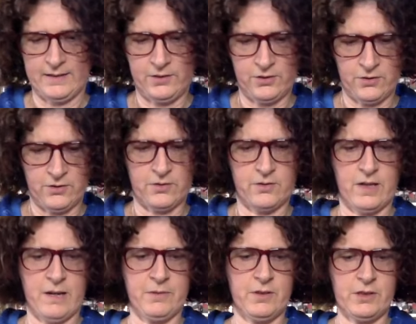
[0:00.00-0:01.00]
so
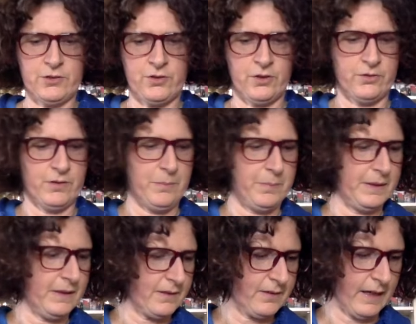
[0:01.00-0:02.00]
I'm gonna show you a
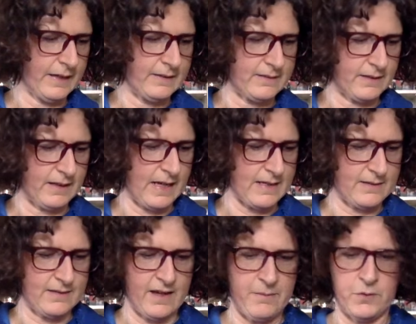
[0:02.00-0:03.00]
piece, and it's the last
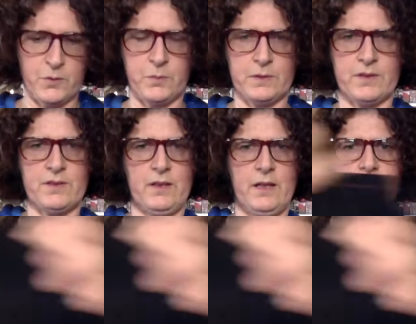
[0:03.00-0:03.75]
time you will see it